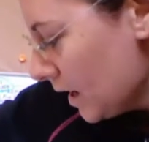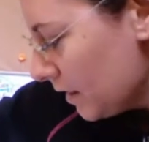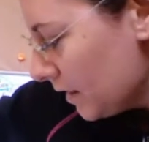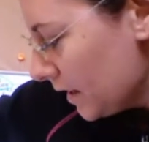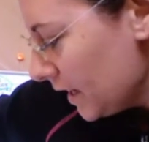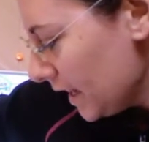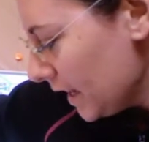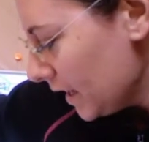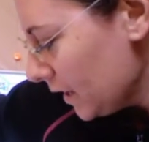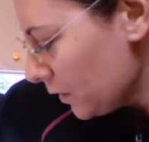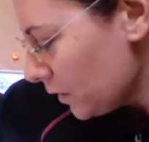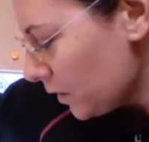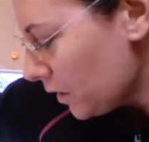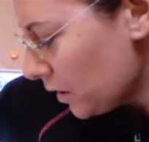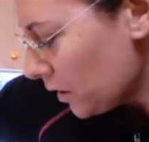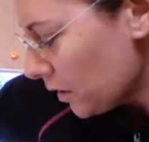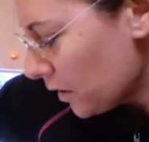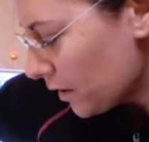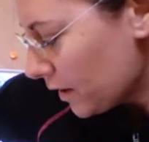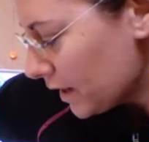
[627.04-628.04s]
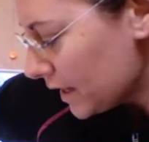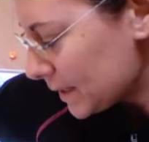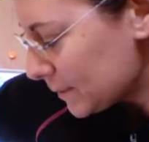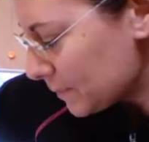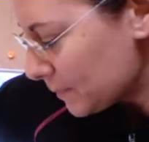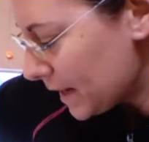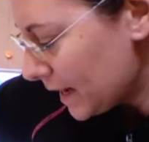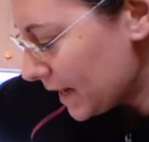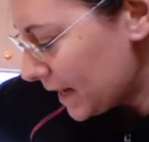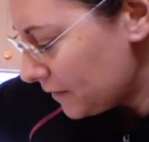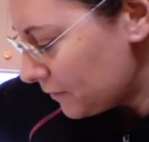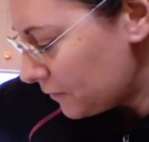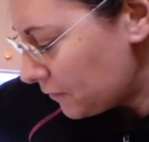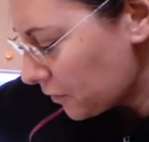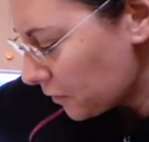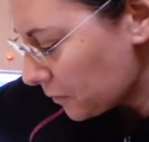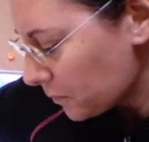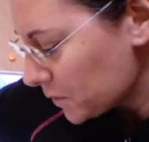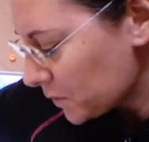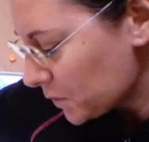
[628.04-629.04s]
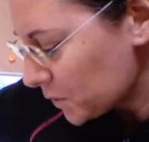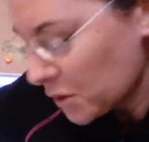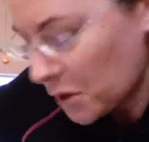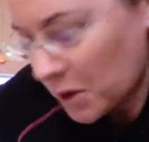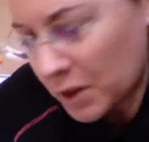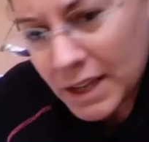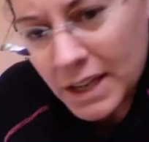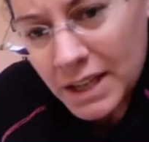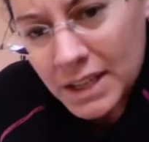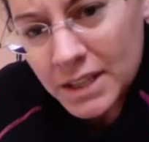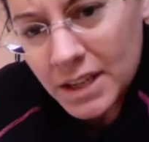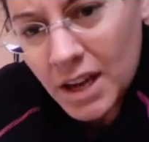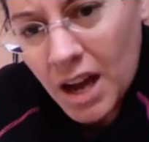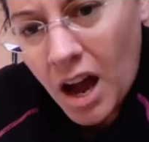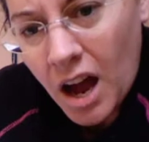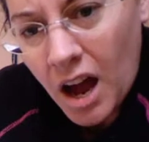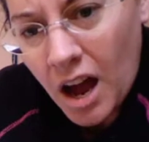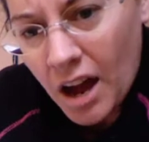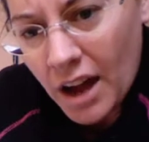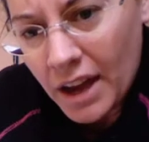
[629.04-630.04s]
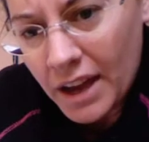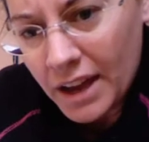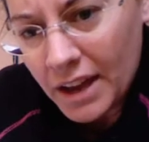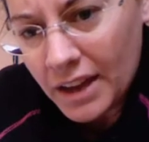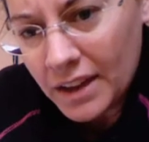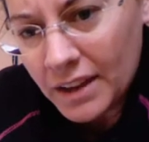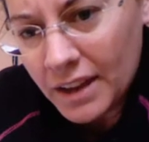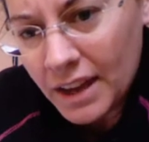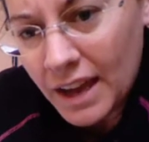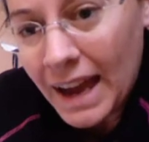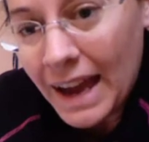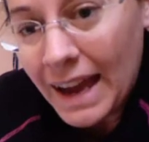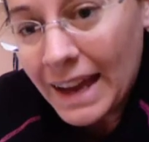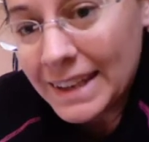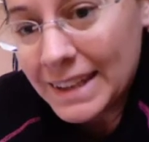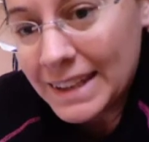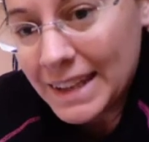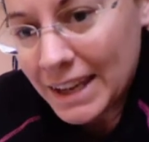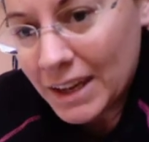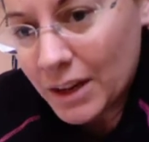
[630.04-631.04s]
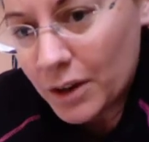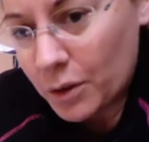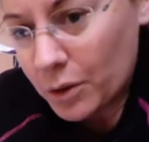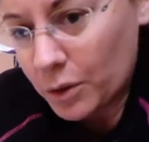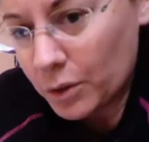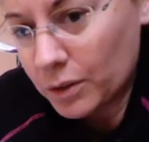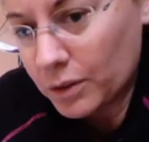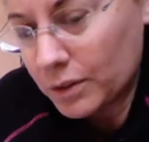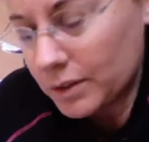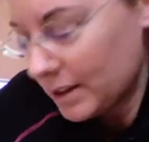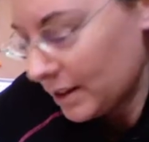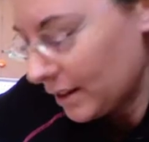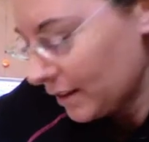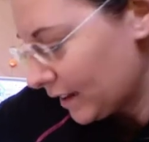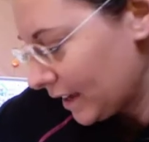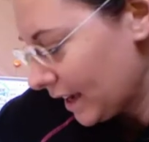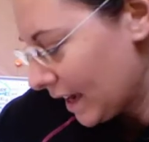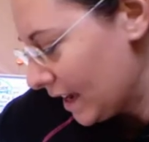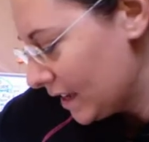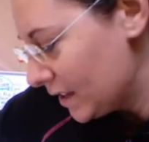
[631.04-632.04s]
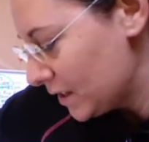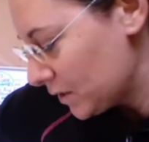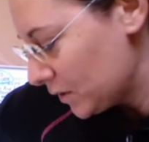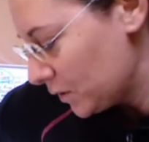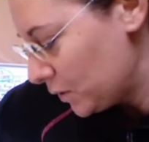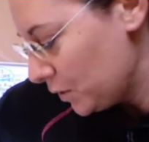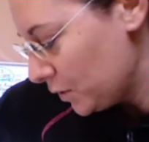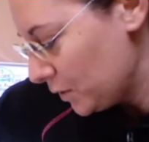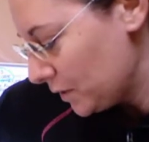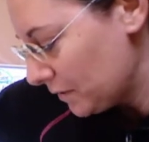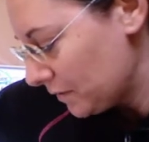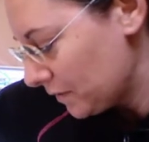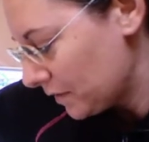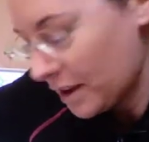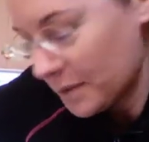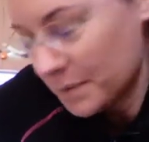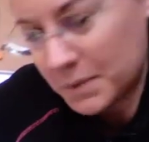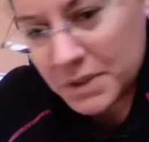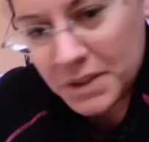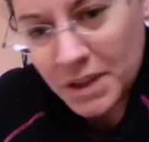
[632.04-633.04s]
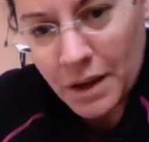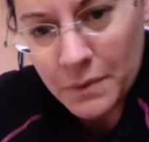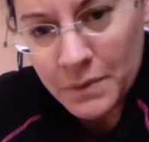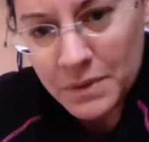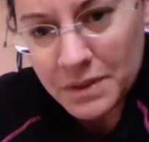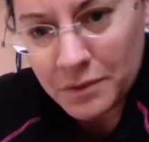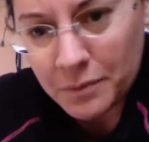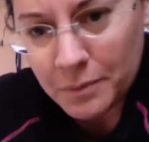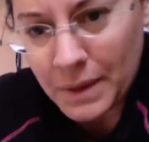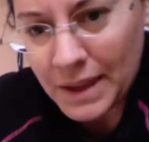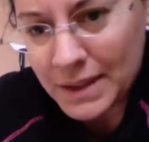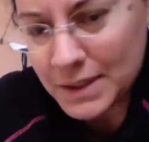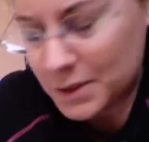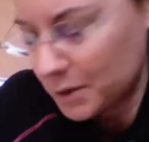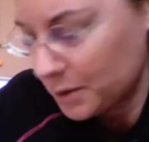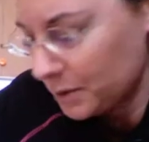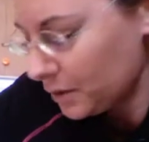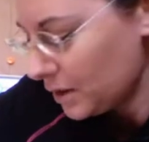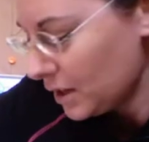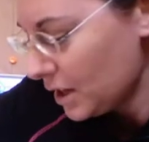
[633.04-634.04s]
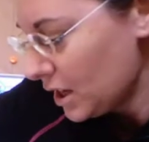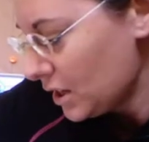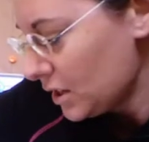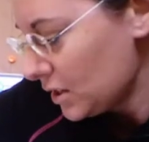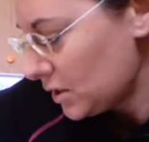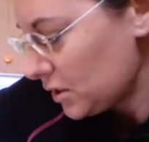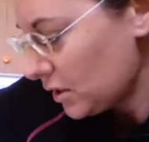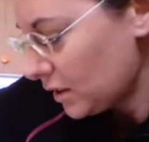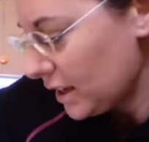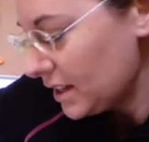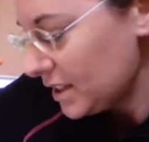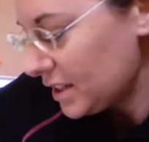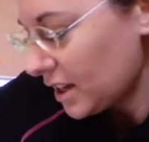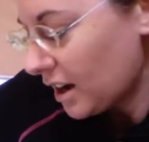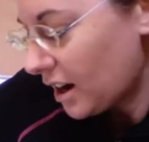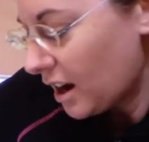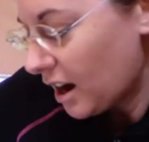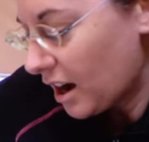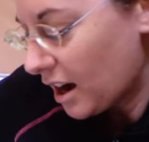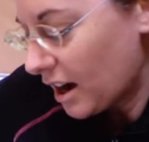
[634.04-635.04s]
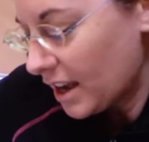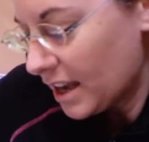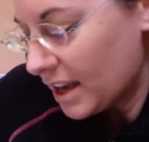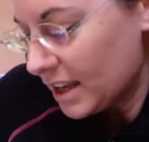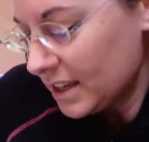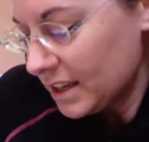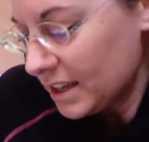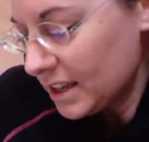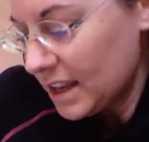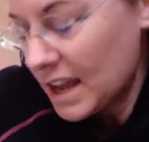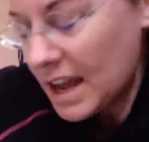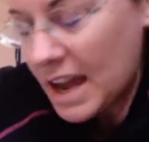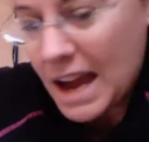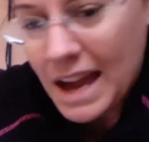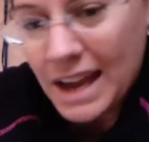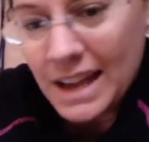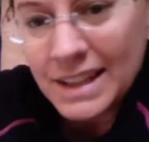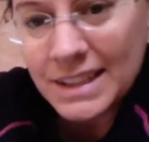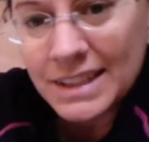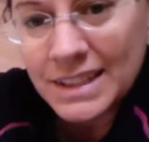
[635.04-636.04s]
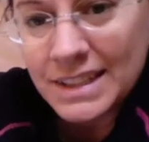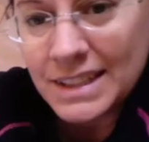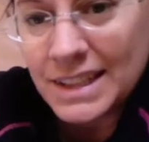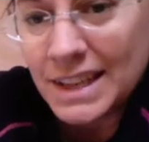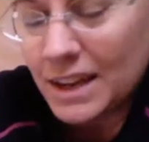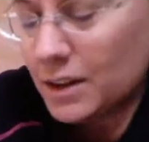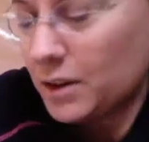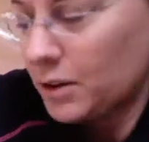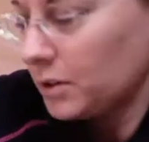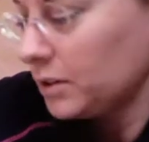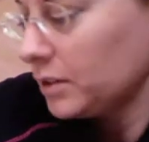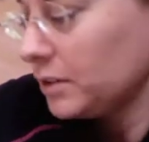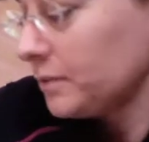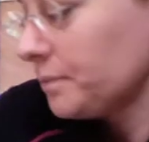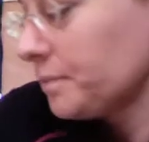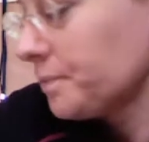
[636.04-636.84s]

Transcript: The inner core is made from solid iron and nickel. Okay, so types of metal: solid iron and nickel.